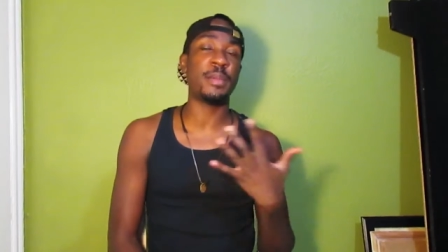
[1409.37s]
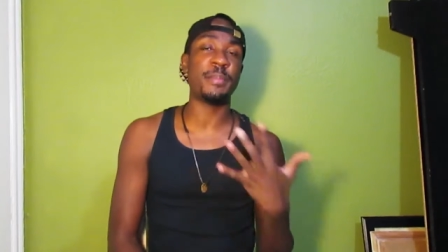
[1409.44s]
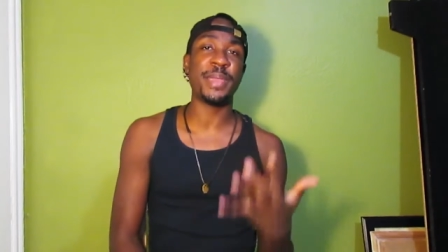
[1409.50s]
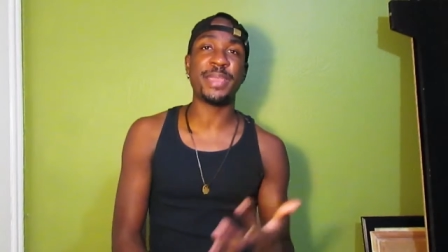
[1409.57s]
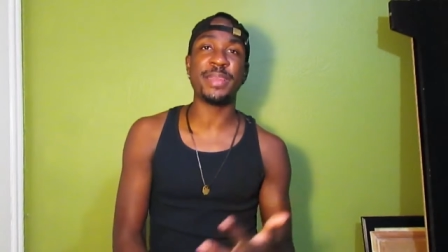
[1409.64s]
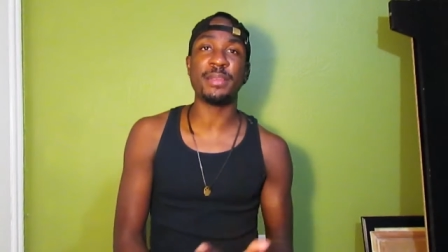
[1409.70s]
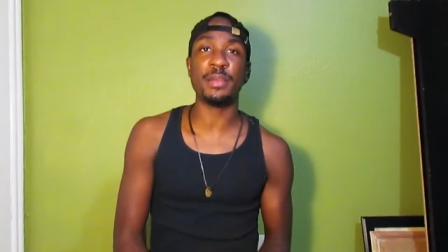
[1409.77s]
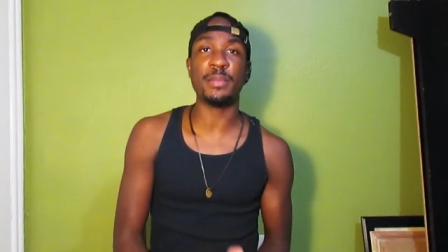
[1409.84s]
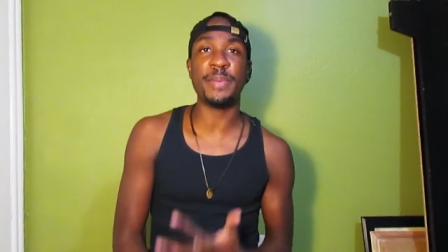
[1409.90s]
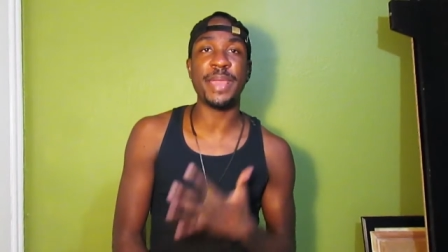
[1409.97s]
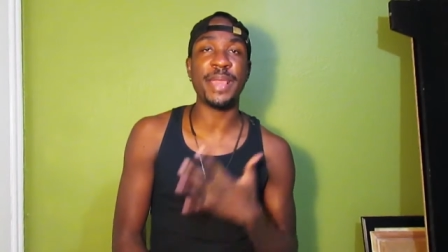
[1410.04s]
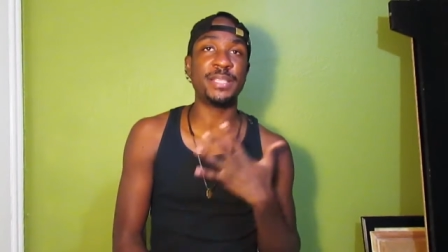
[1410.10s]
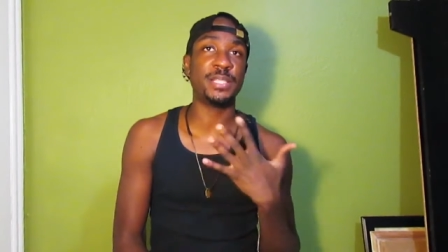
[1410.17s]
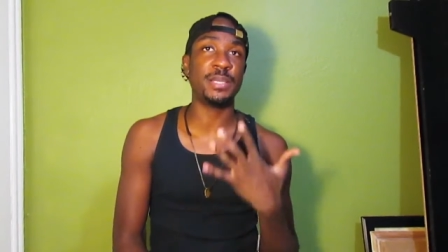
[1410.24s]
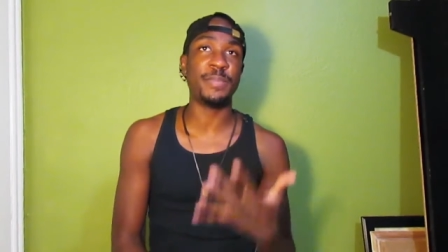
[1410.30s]
They're making up the
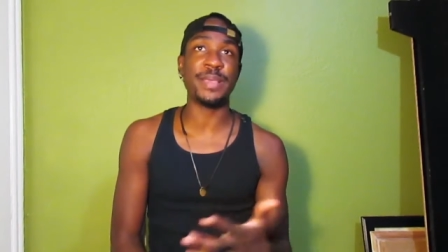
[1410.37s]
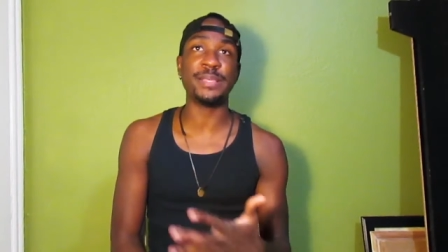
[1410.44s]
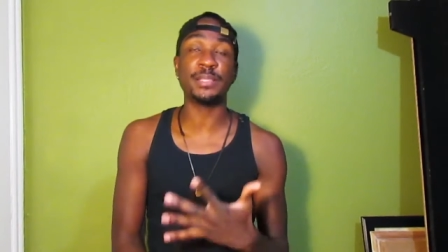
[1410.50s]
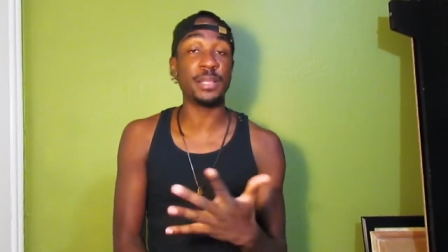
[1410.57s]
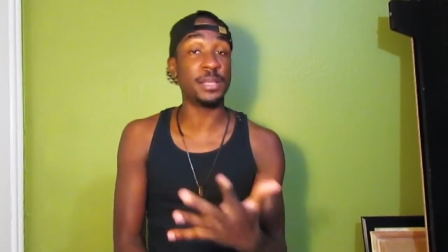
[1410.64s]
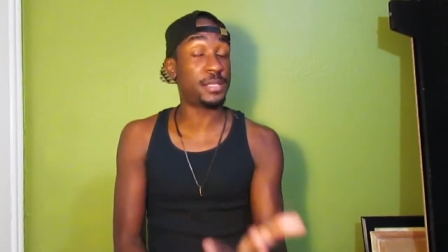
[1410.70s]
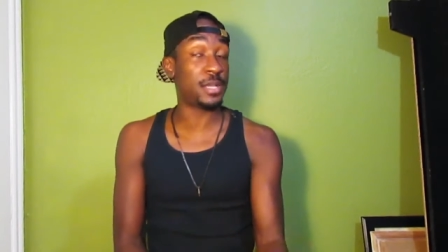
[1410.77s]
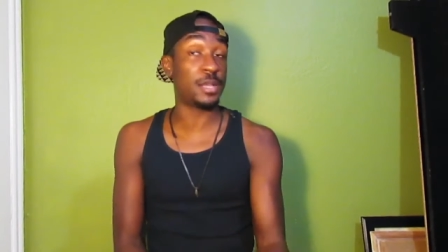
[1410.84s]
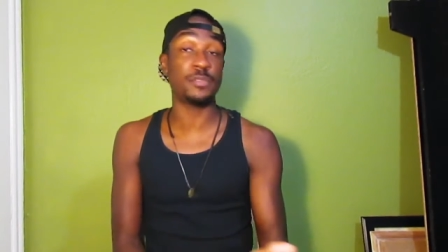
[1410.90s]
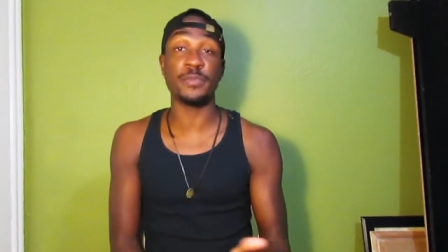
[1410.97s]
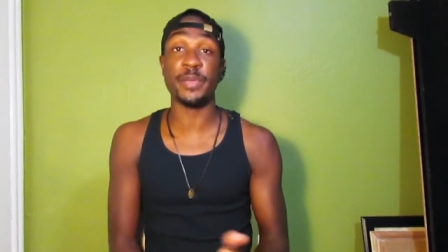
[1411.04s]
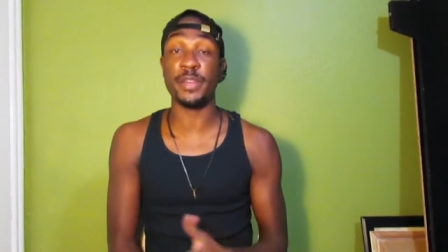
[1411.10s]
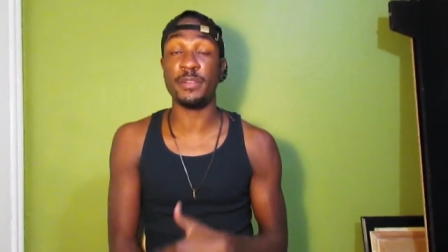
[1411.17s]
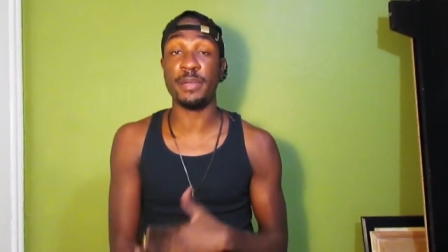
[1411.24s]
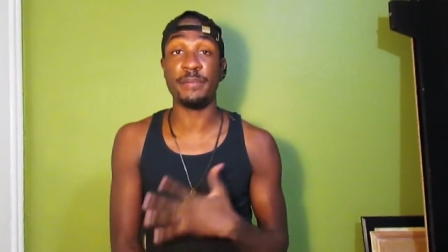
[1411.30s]
bed. She basically tells
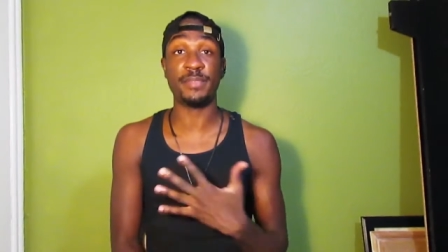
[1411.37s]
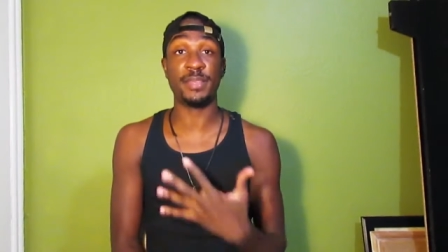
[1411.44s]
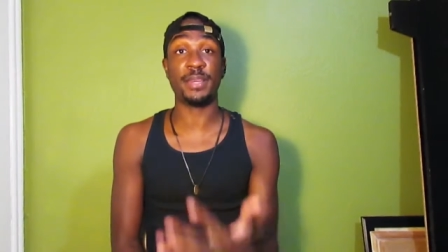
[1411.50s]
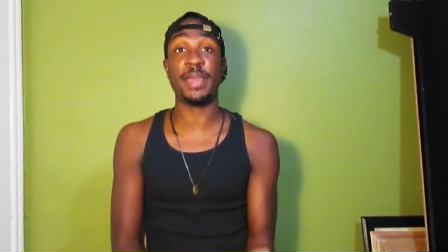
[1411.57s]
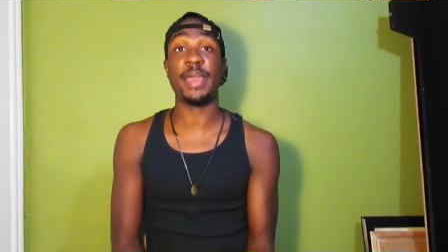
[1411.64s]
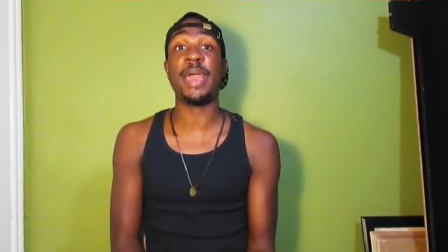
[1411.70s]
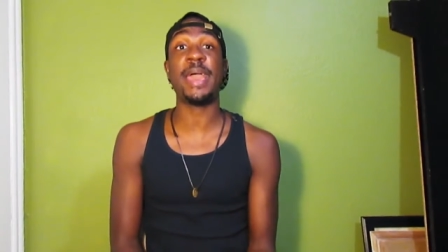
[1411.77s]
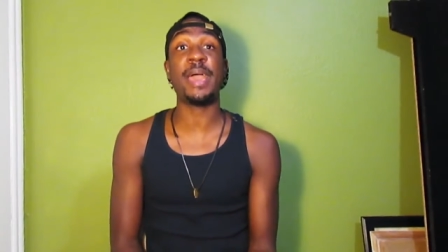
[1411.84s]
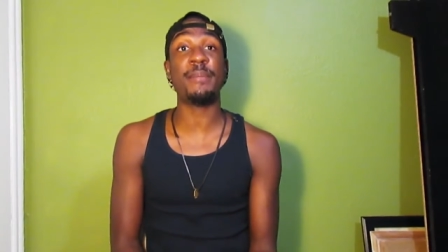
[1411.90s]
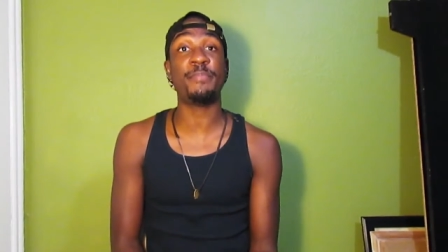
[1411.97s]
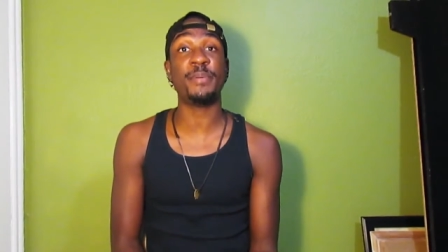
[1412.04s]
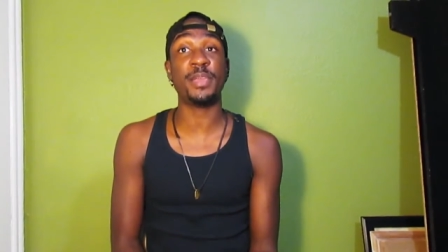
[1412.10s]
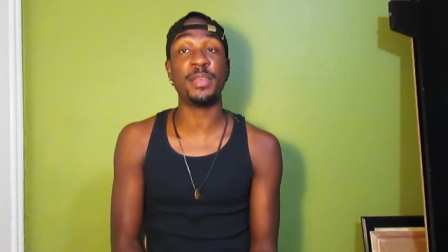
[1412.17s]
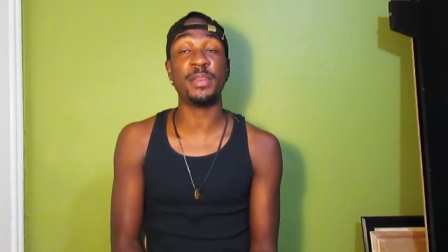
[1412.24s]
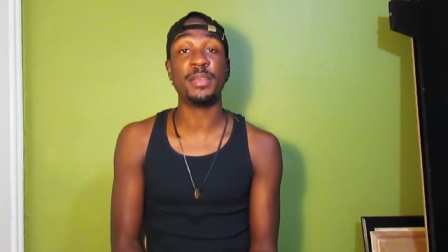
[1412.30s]
Randall everything that
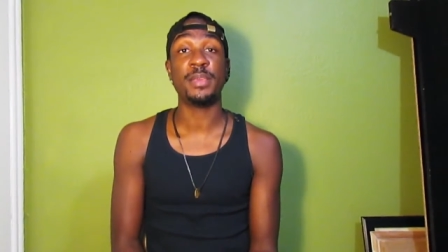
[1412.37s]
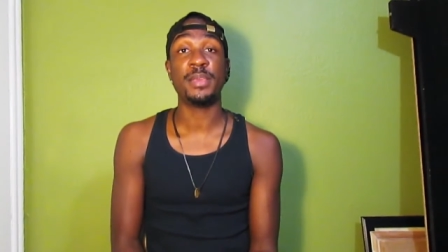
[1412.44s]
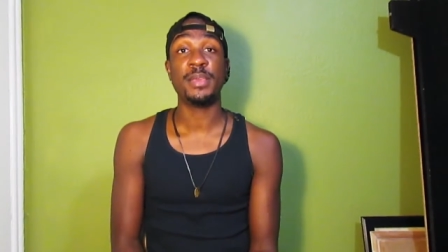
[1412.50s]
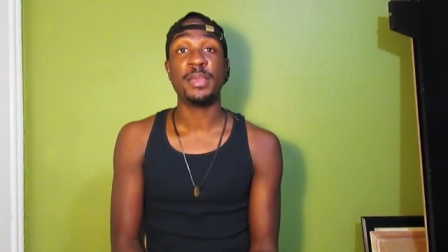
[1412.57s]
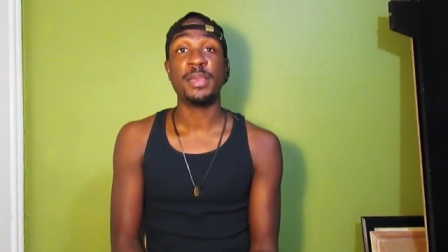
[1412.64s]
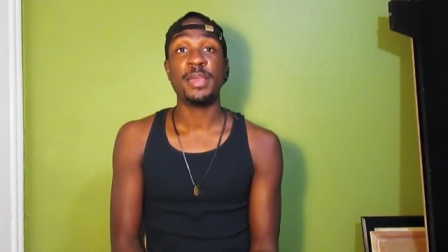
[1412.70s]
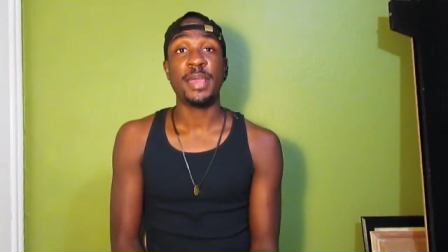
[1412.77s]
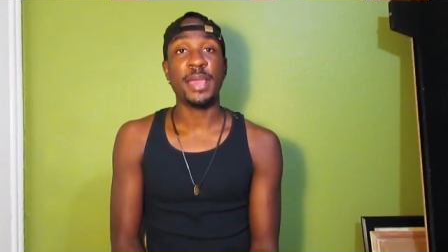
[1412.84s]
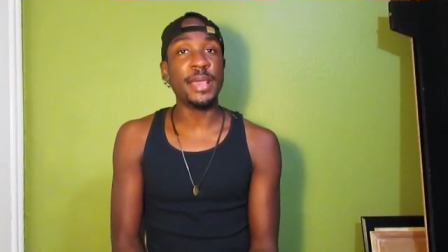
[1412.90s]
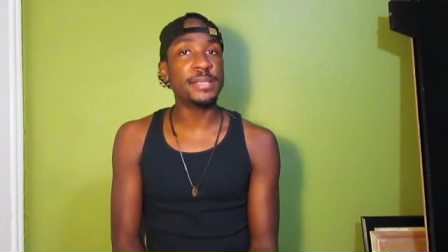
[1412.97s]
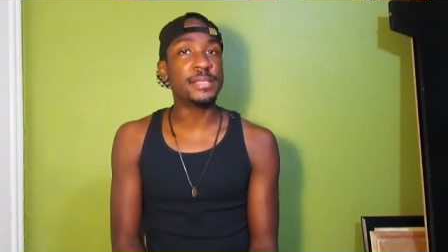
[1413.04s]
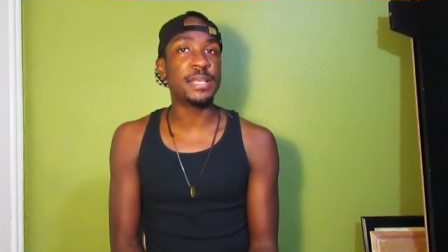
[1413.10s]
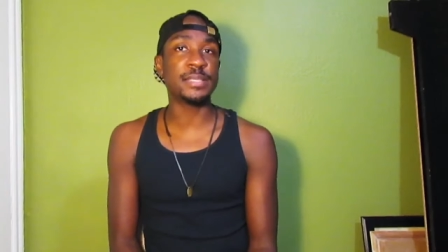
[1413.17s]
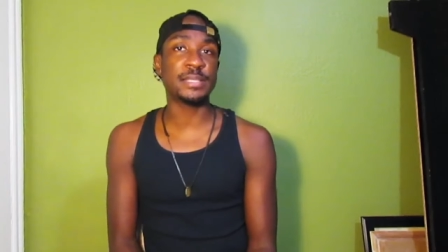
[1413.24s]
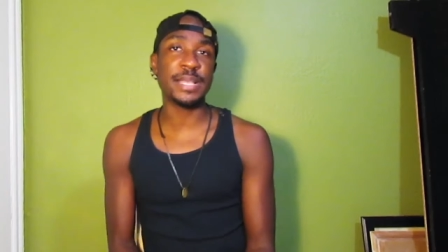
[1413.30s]
happened and
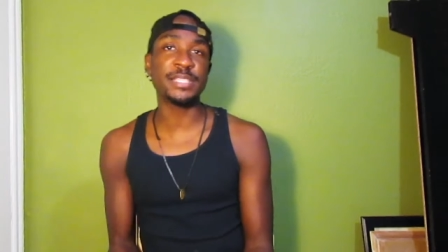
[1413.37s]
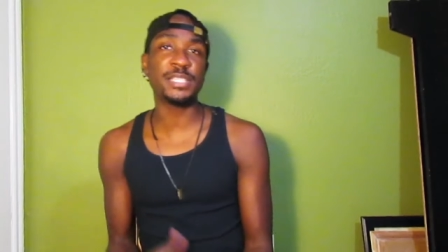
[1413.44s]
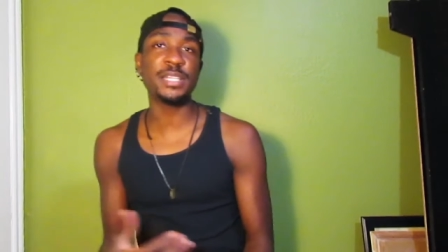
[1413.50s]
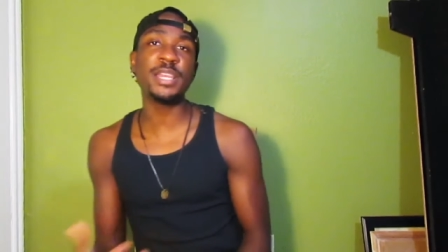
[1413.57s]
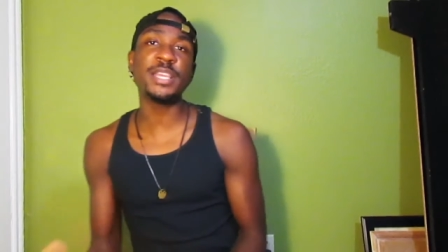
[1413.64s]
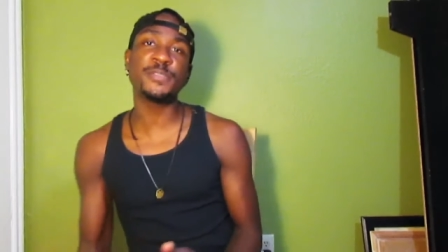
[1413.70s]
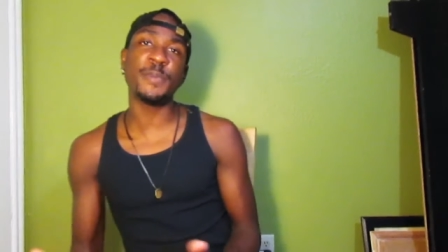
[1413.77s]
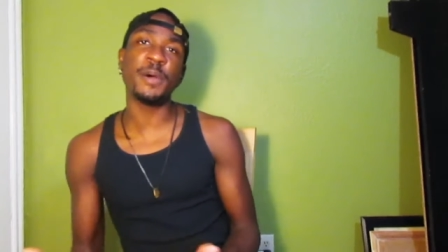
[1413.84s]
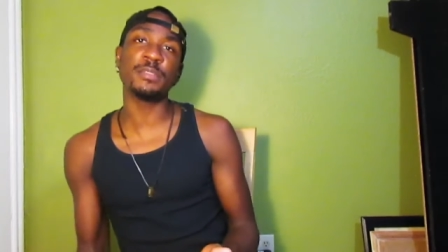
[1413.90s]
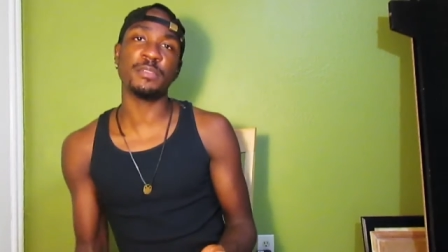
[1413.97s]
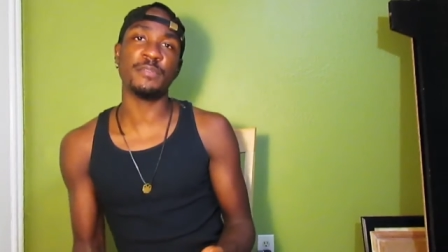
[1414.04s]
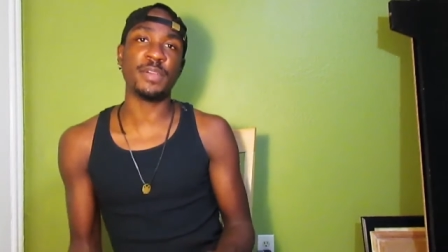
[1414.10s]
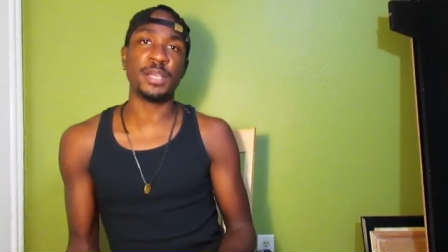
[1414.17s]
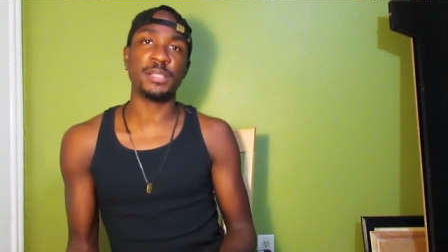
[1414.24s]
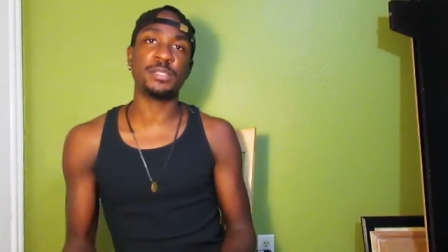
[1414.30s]
says, like, she needs both
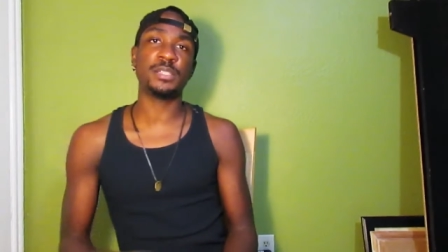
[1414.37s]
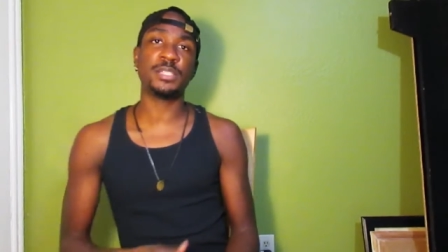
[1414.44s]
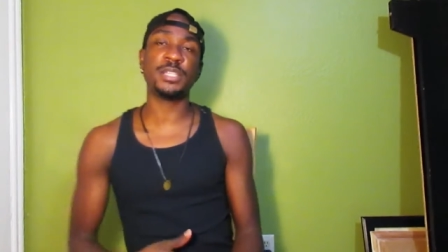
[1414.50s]
of us.